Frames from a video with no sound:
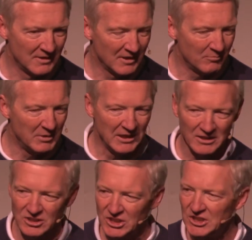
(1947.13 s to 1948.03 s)
and being
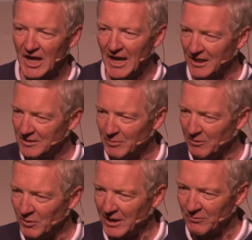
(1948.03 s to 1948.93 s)
shocked by
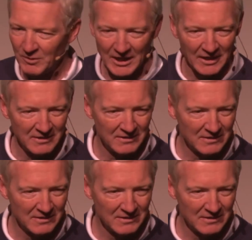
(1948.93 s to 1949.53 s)
what I read.